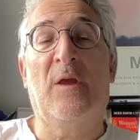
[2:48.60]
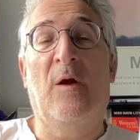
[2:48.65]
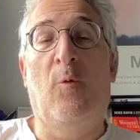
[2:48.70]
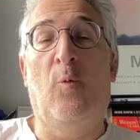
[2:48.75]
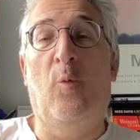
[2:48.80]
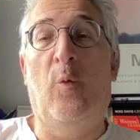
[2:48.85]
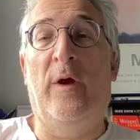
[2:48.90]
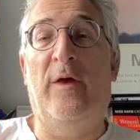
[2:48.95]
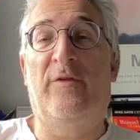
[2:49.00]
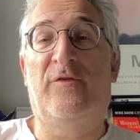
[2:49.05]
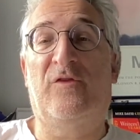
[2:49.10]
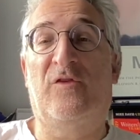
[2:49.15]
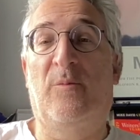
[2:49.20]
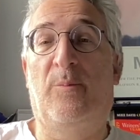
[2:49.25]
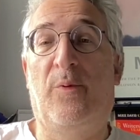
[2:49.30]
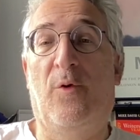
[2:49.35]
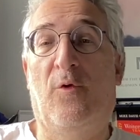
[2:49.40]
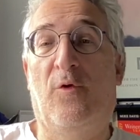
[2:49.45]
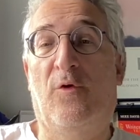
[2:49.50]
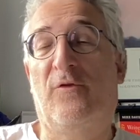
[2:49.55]
with
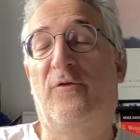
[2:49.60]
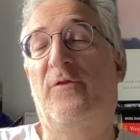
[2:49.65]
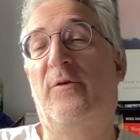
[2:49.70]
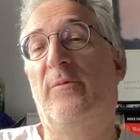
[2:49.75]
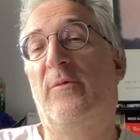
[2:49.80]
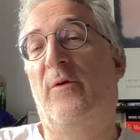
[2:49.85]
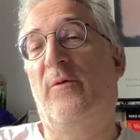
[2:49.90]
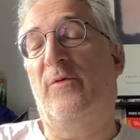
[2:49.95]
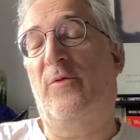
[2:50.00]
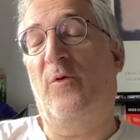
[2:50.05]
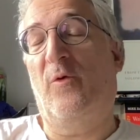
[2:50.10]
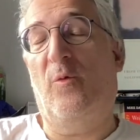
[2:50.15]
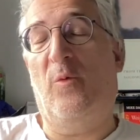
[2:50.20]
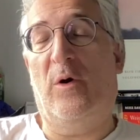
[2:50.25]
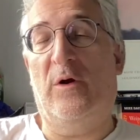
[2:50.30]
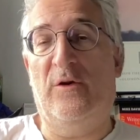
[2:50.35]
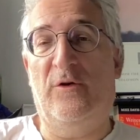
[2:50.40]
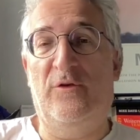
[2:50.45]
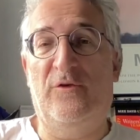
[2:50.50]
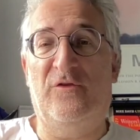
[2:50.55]
support from the, the
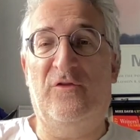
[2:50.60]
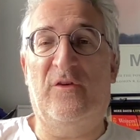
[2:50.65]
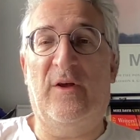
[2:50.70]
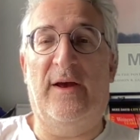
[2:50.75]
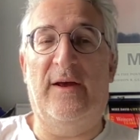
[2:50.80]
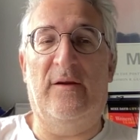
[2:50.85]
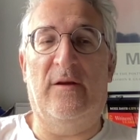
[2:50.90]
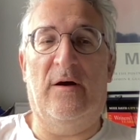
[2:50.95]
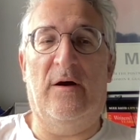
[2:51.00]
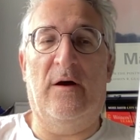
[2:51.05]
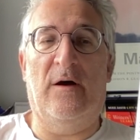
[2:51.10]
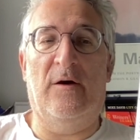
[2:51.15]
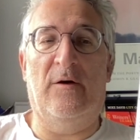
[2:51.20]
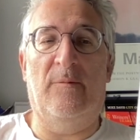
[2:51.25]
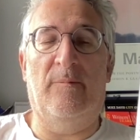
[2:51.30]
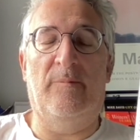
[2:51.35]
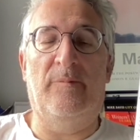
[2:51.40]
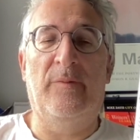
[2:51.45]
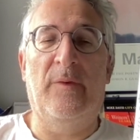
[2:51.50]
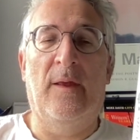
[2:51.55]
one who stayed at
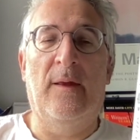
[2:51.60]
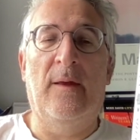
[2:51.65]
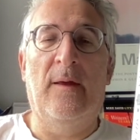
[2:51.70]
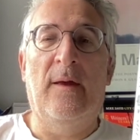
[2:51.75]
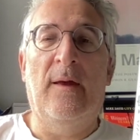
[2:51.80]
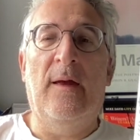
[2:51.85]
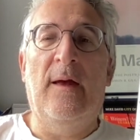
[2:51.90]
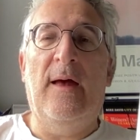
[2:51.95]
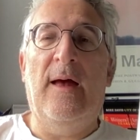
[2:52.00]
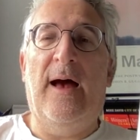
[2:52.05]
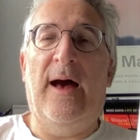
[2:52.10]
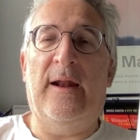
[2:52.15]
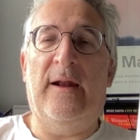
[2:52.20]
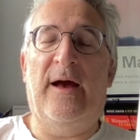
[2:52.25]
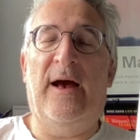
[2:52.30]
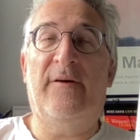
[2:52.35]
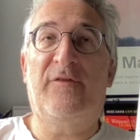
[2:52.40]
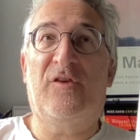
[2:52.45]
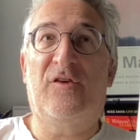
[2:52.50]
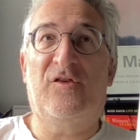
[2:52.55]
home. And
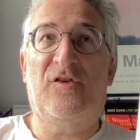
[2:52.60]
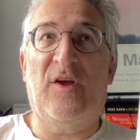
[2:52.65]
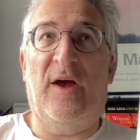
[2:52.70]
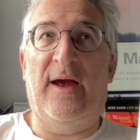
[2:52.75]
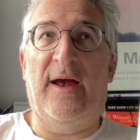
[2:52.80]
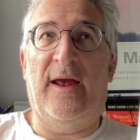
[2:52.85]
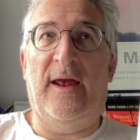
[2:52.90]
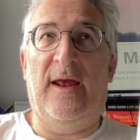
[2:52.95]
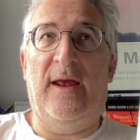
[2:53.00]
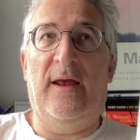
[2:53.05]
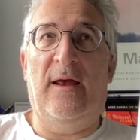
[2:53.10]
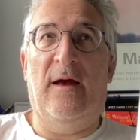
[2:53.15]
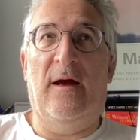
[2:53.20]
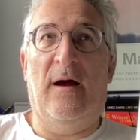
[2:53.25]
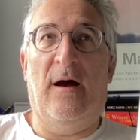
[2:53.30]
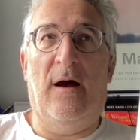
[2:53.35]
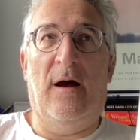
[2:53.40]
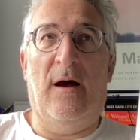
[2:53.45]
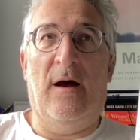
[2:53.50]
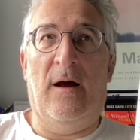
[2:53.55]
I have to say,
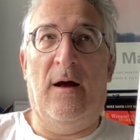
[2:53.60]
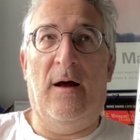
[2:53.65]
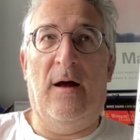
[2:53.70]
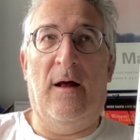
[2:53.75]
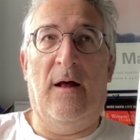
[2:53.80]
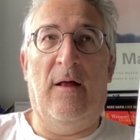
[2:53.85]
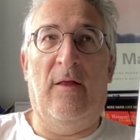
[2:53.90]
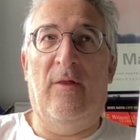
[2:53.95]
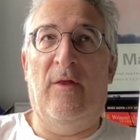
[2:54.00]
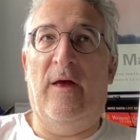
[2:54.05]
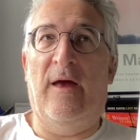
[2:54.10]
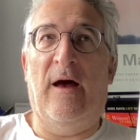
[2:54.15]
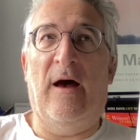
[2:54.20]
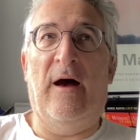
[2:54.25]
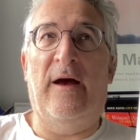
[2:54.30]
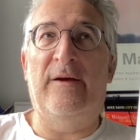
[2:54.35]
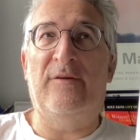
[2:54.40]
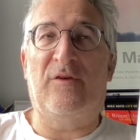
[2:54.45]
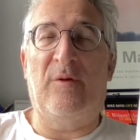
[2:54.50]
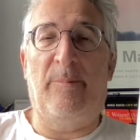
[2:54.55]
uh,
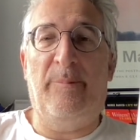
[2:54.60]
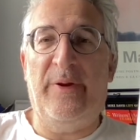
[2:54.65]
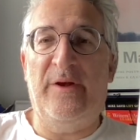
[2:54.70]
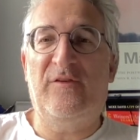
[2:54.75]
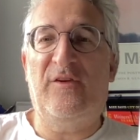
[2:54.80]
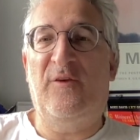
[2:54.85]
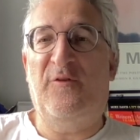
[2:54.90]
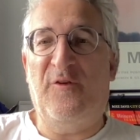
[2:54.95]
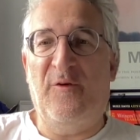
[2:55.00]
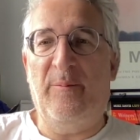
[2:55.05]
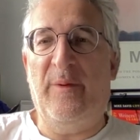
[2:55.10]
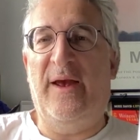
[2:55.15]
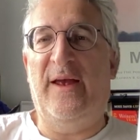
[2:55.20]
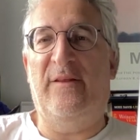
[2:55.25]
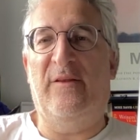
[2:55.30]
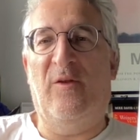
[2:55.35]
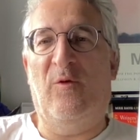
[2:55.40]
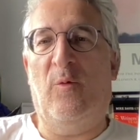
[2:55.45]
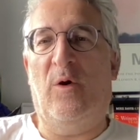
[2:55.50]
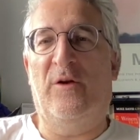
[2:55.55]
it's a pity for me
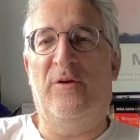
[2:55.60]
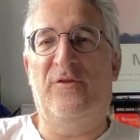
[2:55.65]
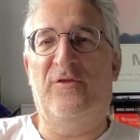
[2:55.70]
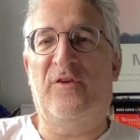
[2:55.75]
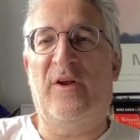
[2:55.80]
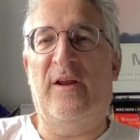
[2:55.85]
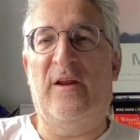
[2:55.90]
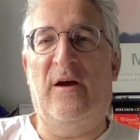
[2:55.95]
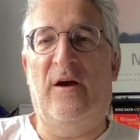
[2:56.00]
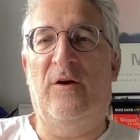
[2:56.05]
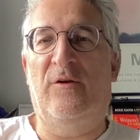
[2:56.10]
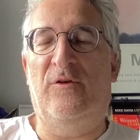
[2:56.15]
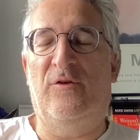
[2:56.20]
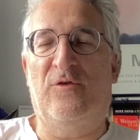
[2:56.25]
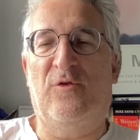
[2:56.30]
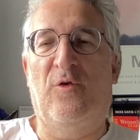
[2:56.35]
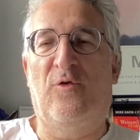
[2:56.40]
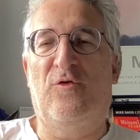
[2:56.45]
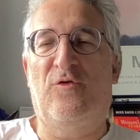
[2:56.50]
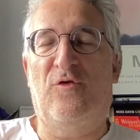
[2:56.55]
that the one who stayed at home
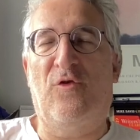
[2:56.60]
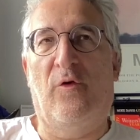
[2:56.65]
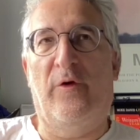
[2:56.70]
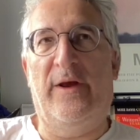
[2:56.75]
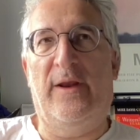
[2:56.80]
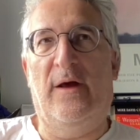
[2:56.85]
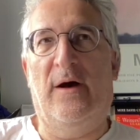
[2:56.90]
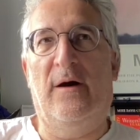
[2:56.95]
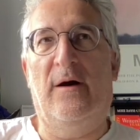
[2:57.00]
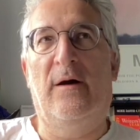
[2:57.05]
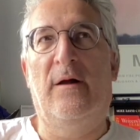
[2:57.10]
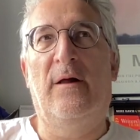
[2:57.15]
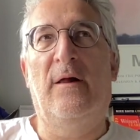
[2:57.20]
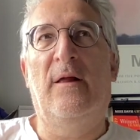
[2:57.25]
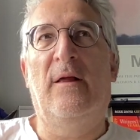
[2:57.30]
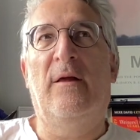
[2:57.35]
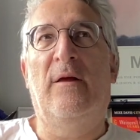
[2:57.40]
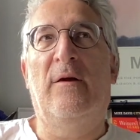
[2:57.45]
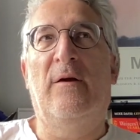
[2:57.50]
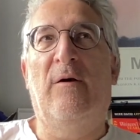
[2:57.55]
who's called Doina.
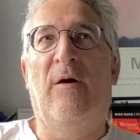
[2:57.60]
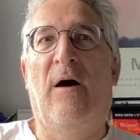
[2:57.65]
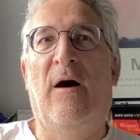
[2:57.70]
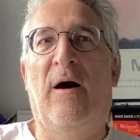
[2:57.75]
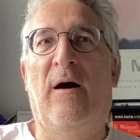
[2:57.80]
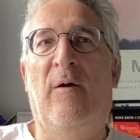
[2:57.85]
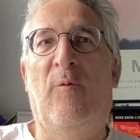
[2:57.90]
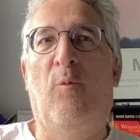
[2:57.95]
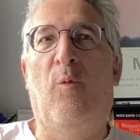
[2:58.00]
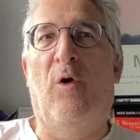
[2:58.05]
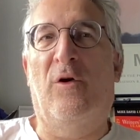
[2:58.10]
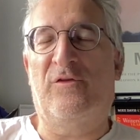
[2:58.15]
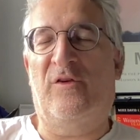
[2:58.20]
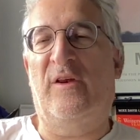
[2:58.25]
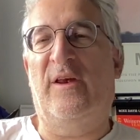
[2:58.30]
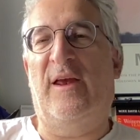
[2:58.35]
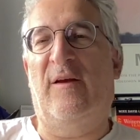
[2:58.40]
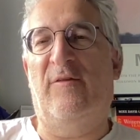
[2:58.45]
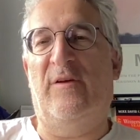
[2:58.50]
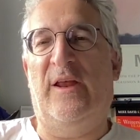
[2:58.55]
Uh,
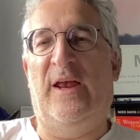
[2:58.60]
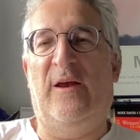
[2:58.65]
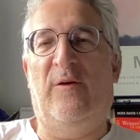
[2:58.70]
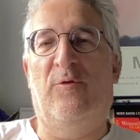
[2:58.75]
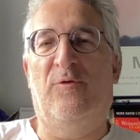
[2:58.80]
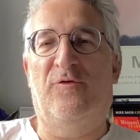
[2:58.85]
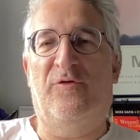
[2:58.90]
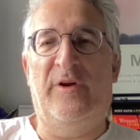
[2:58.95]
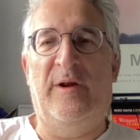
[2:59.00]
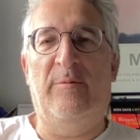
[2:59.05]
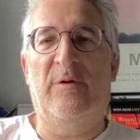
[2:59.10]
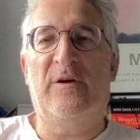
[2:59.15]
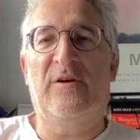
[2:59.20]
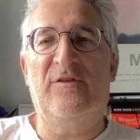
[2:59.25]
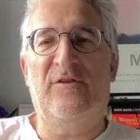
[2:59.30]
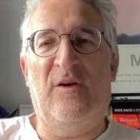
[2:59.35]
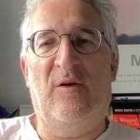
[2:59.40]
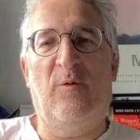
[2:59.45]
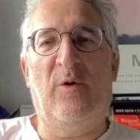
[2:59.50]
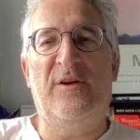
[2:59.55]
wasn't given equal treatment
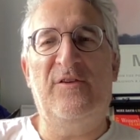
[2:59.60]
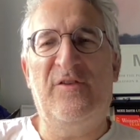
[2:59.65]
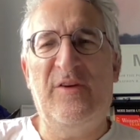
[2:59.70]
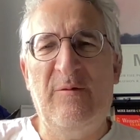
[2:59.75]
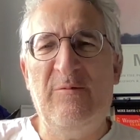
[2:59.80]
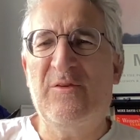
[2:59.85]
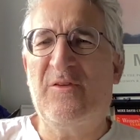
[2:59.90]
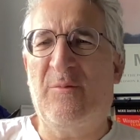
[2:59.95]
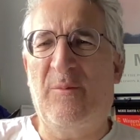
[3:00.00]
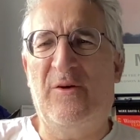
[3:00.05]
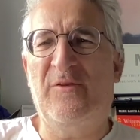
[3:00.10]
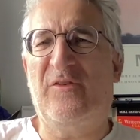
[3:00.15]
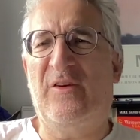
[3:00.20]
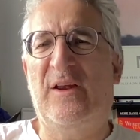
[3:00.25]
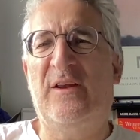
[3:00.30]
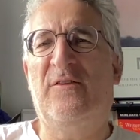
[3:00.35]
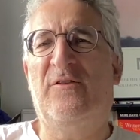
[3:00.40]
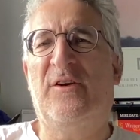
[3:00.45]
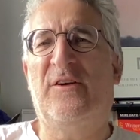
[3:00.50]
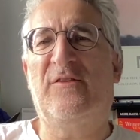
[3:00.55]
because in a way she was the most
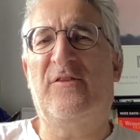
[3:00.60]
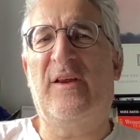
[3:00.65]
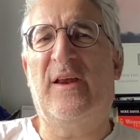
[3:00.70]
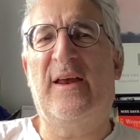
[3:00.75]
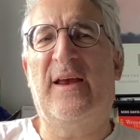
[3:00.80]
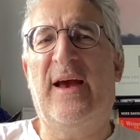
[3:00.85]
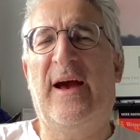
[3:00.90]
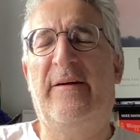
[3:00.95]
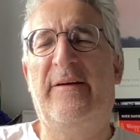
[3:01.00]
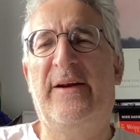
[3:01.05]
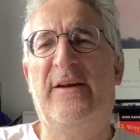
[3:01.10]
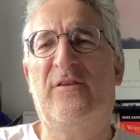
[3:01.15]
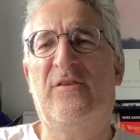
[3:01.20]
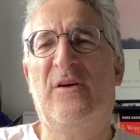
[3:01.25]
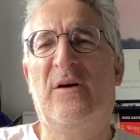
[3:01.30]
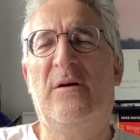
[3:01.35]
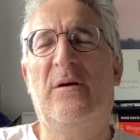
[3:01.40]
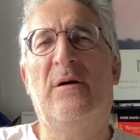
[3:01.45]
interesting character